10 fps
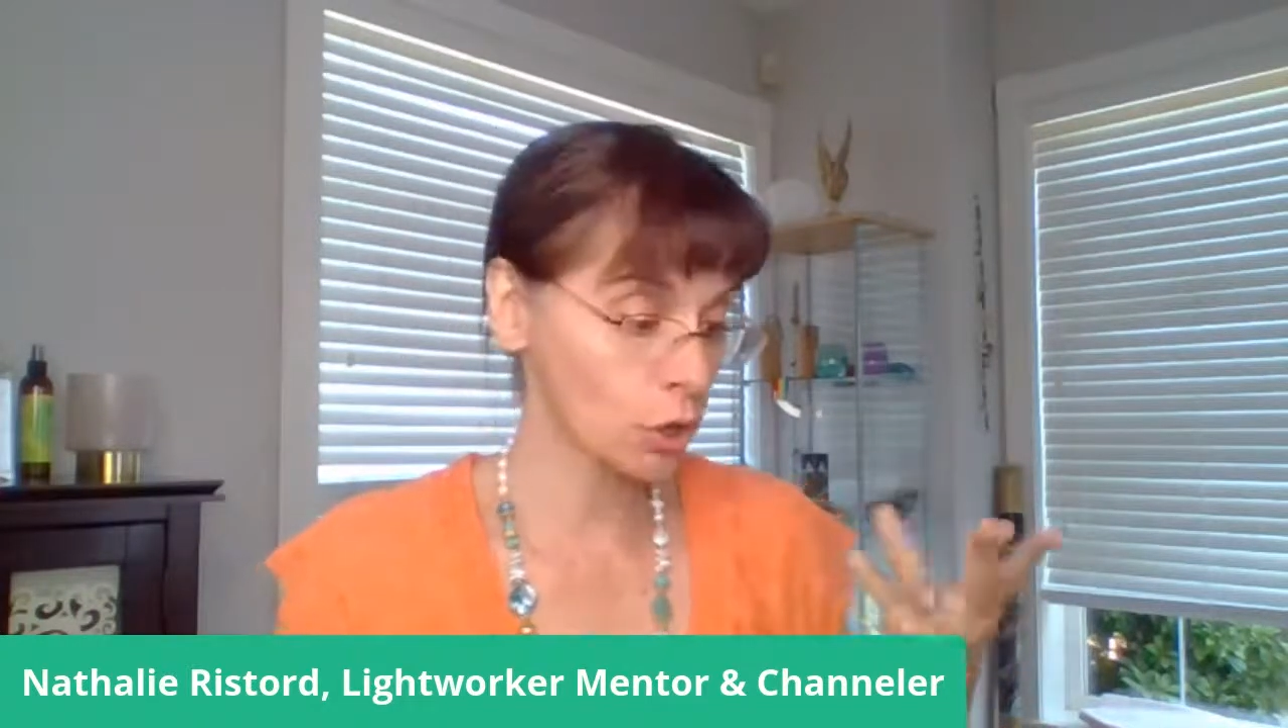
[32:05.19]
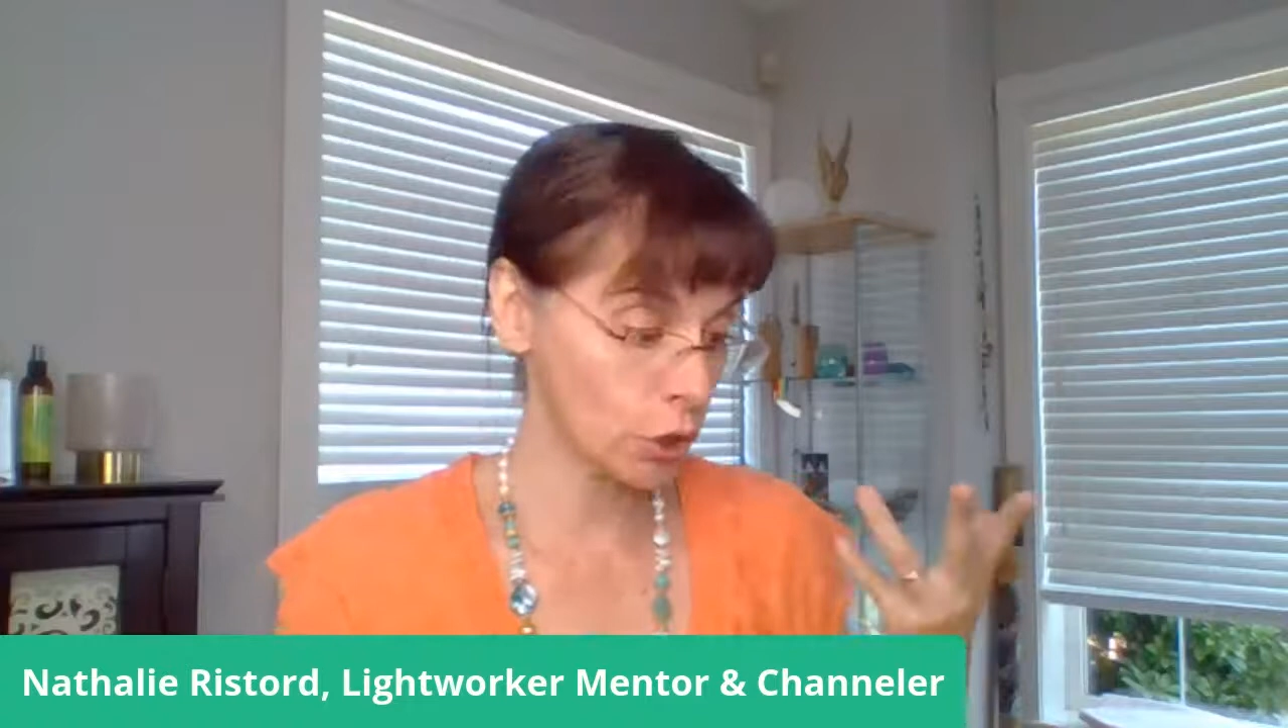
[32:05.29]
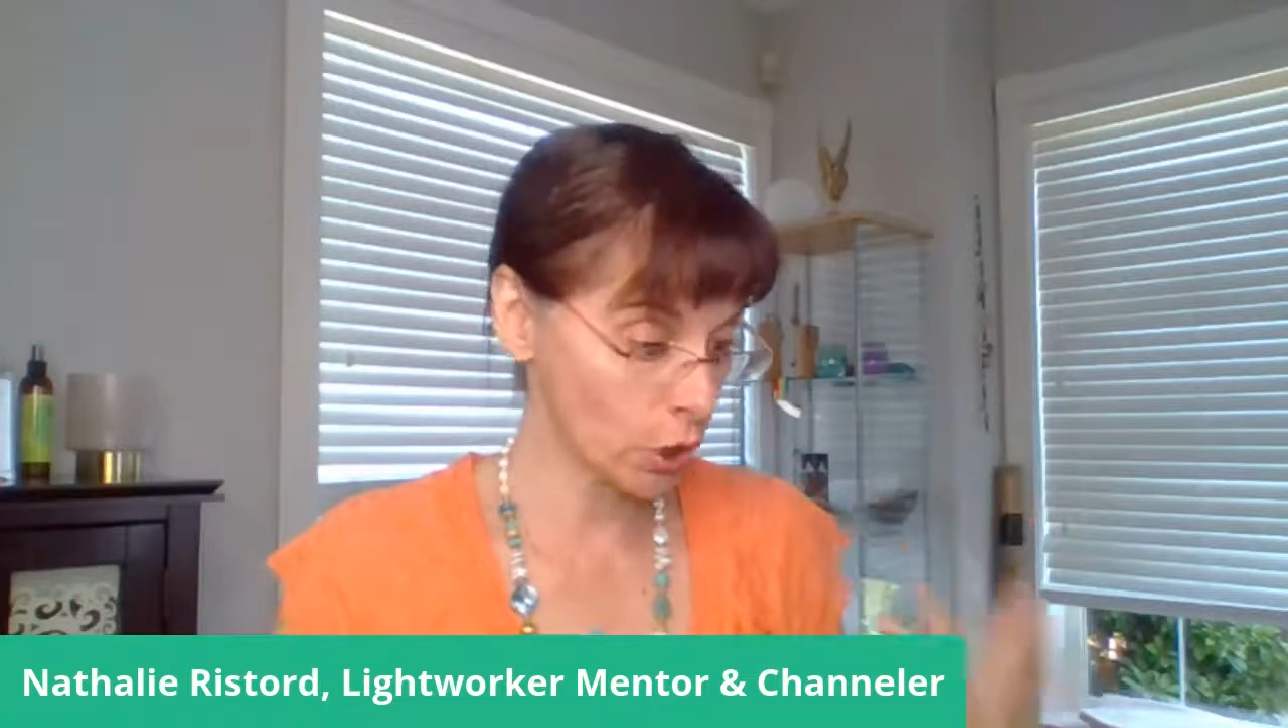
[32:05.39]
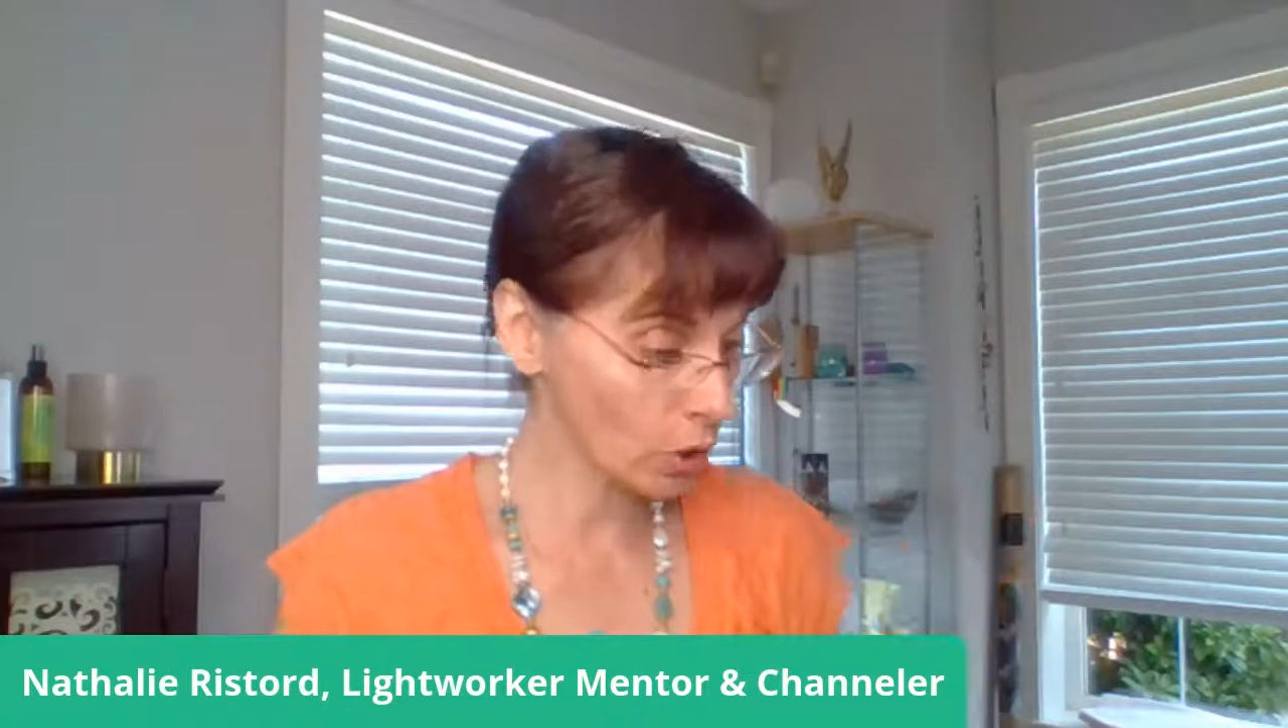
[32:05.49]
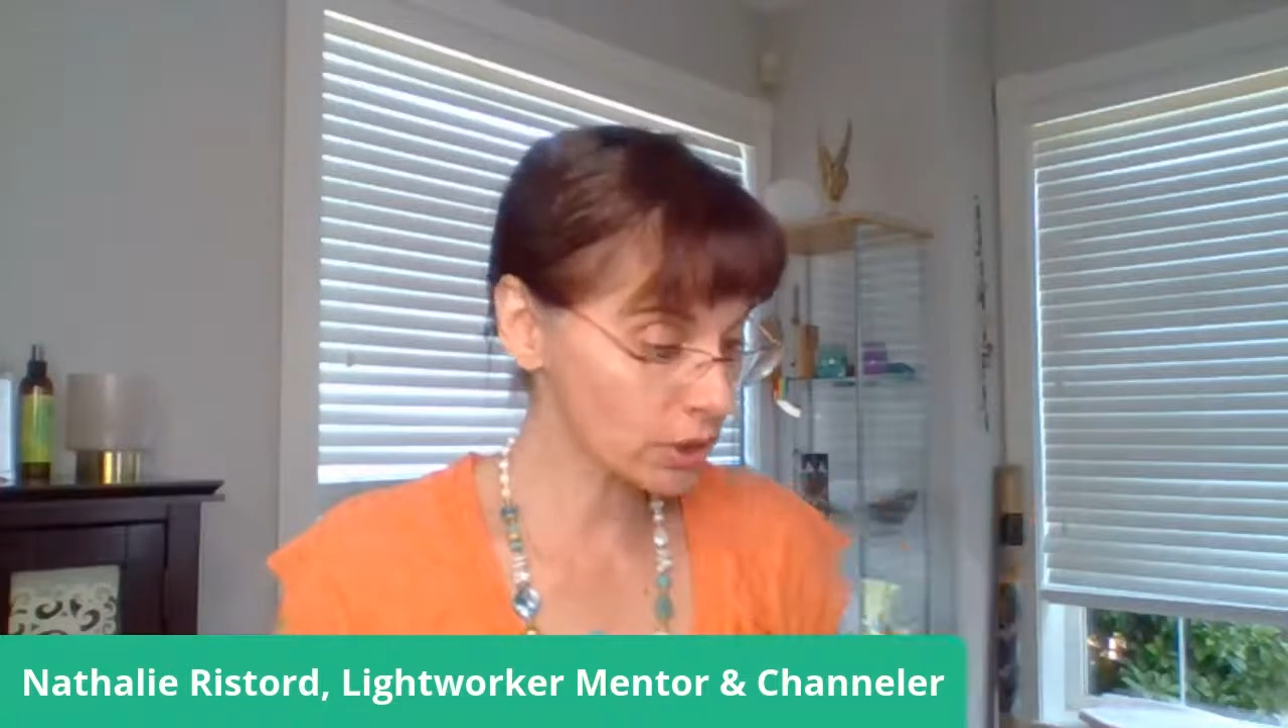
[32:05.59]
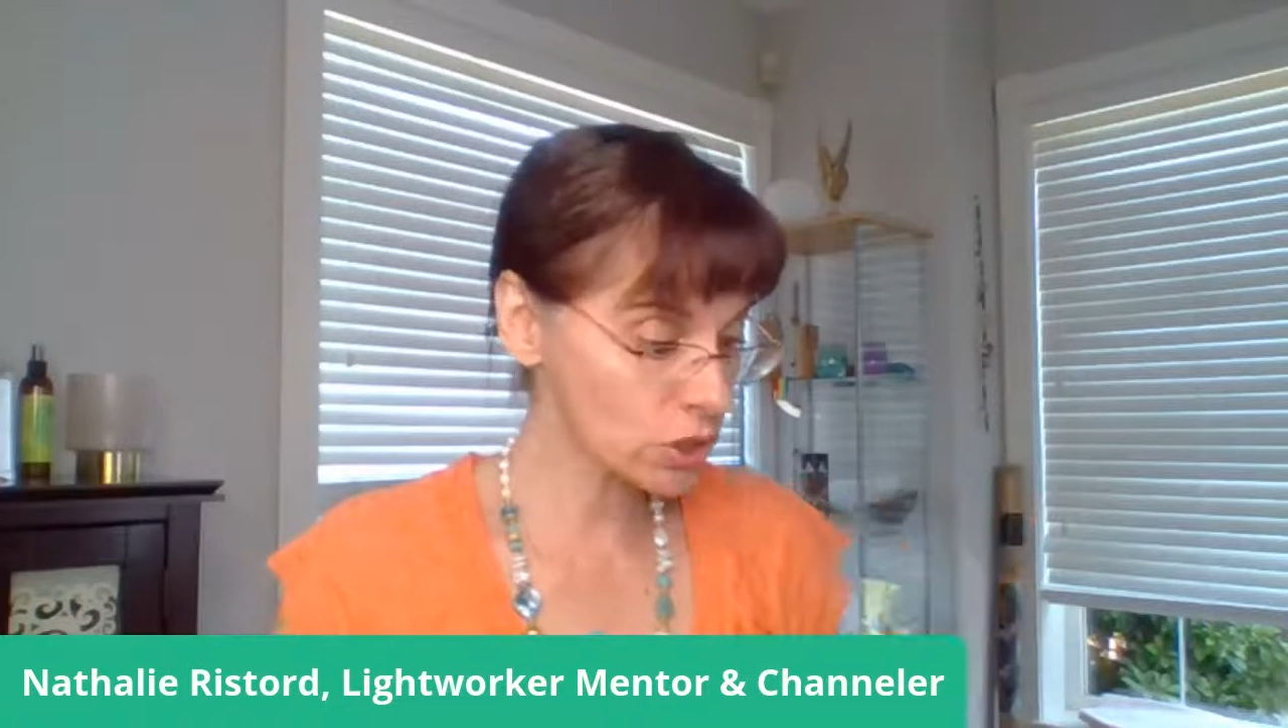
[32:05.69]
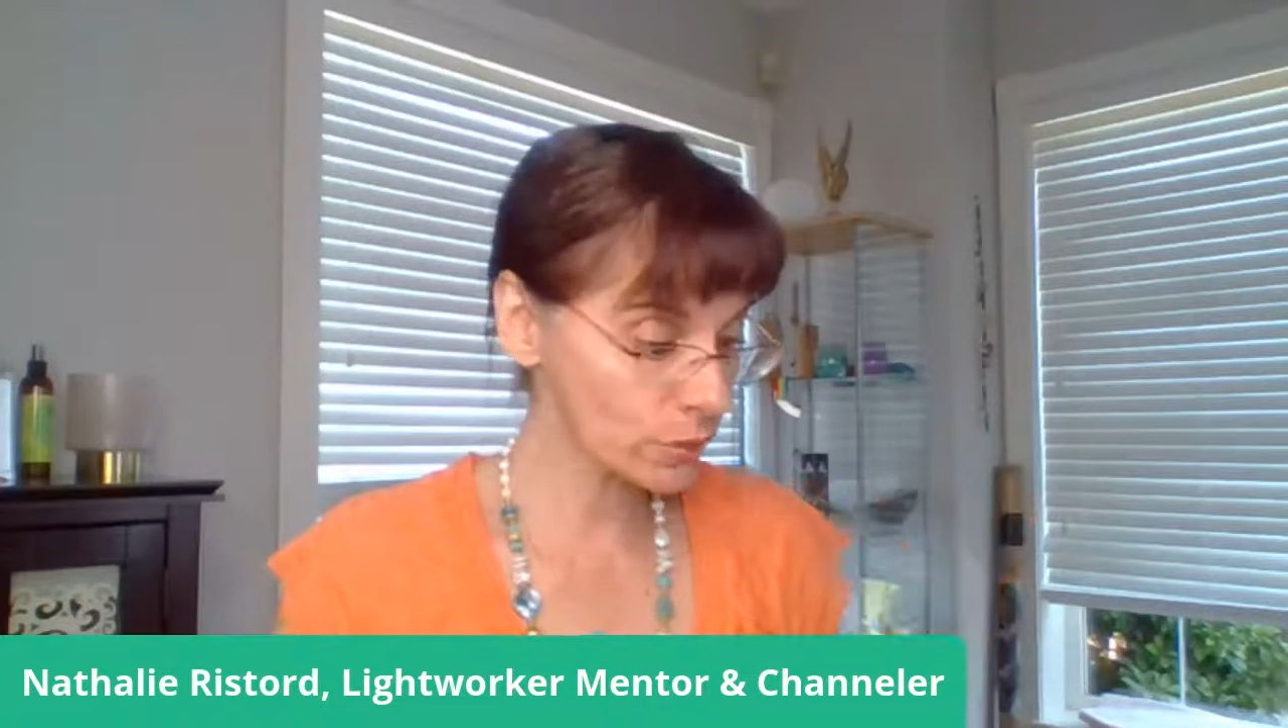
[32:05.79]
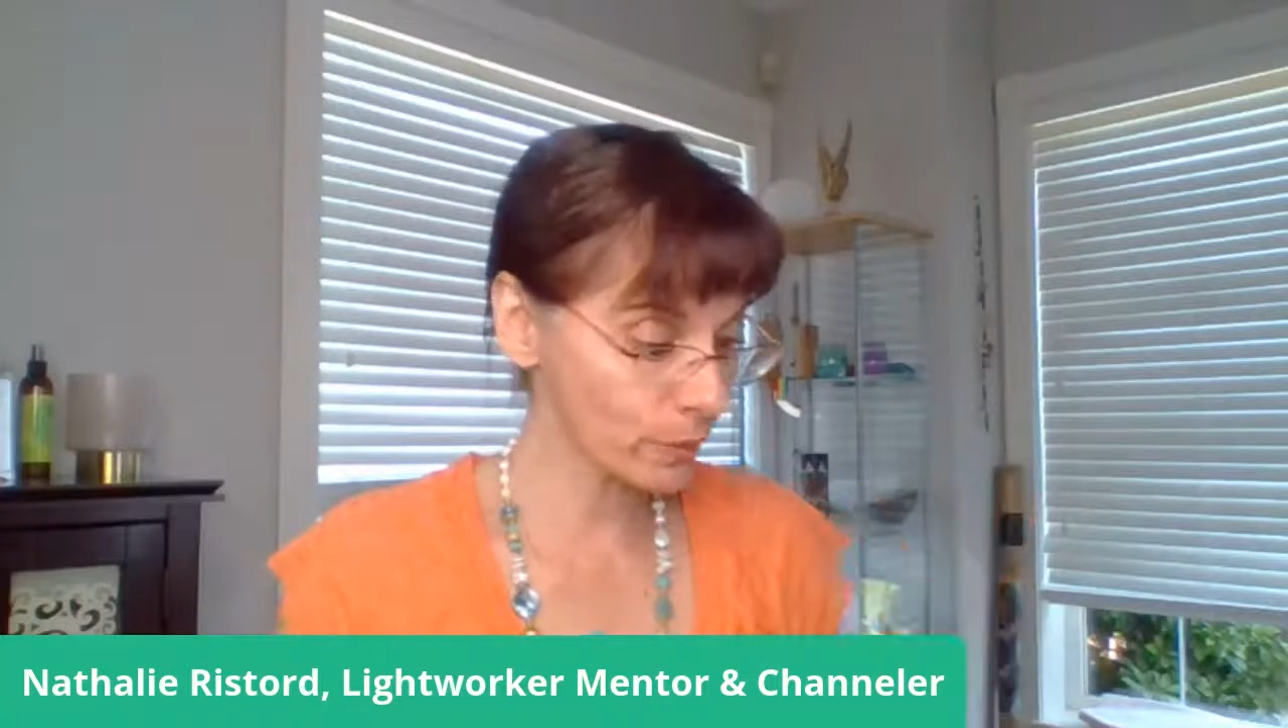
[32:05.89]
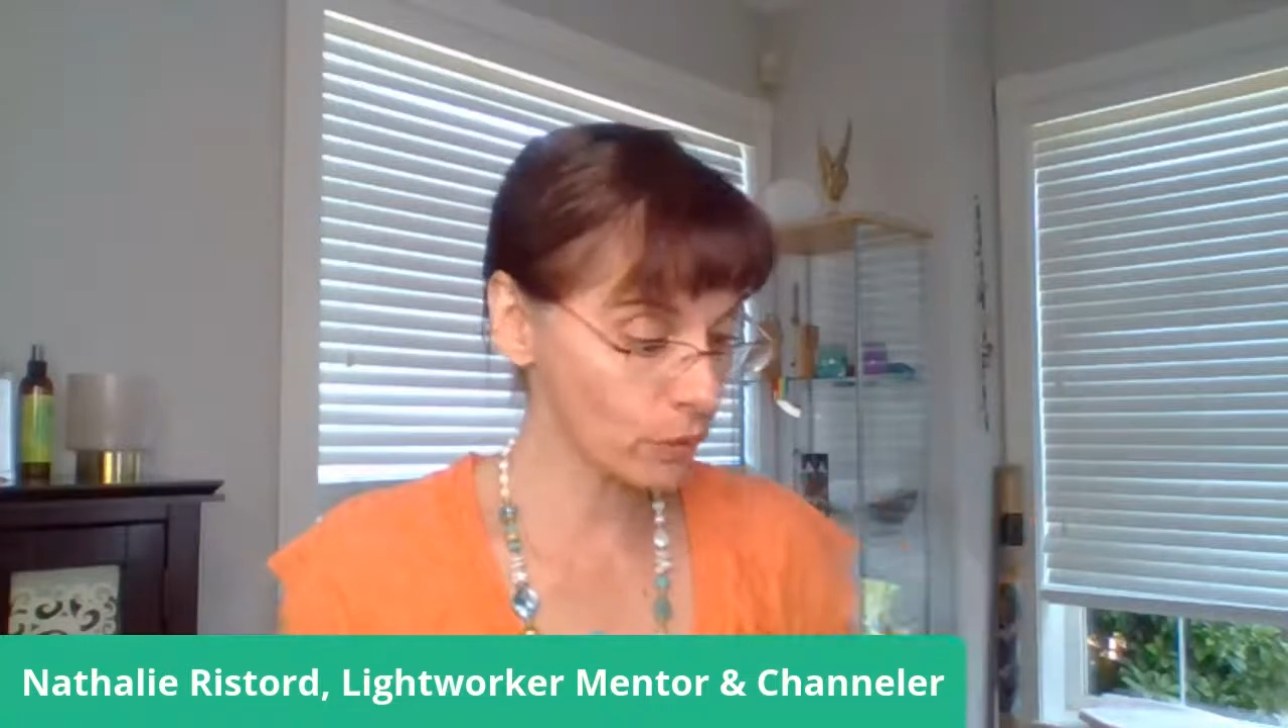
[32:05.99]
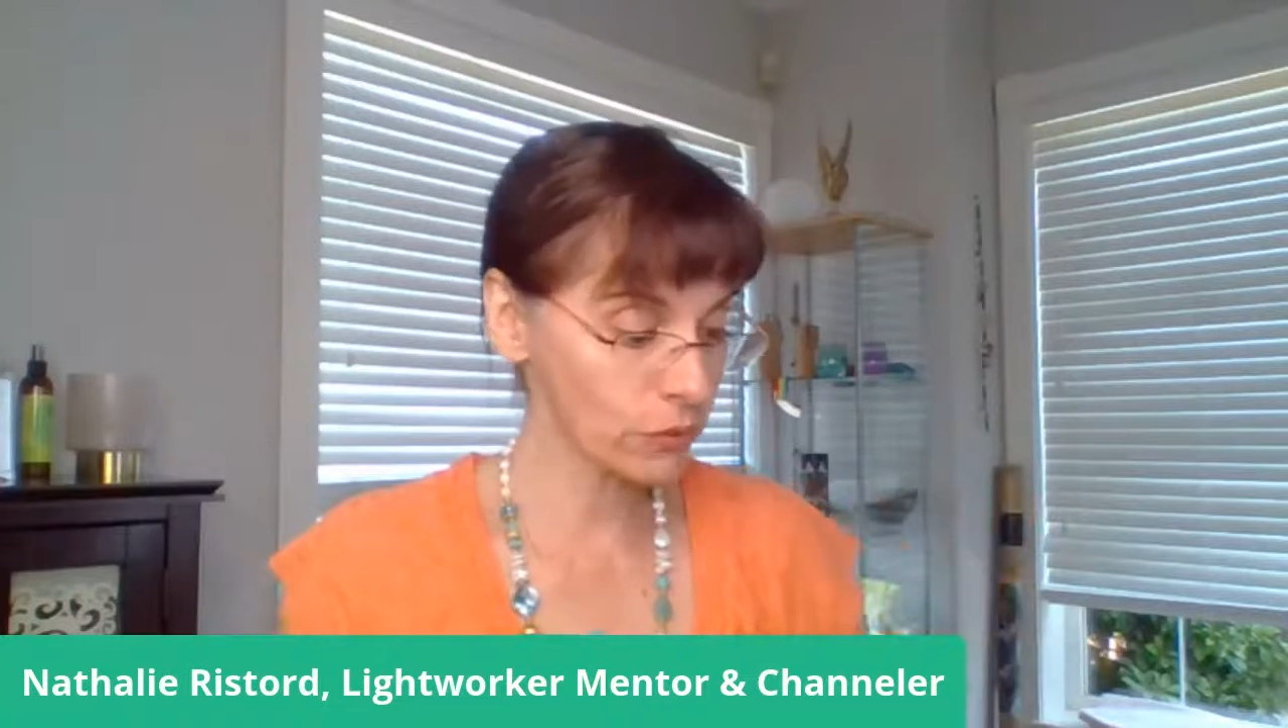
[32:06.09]

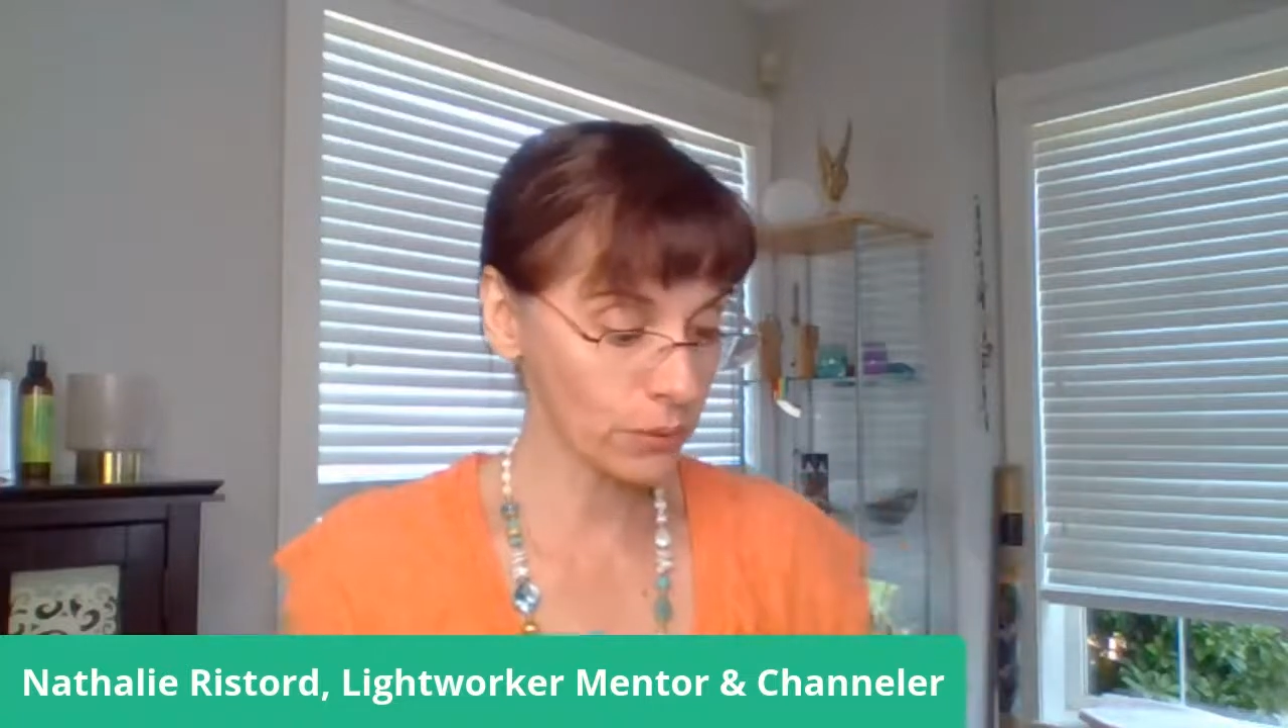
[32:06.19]
knowledgeable,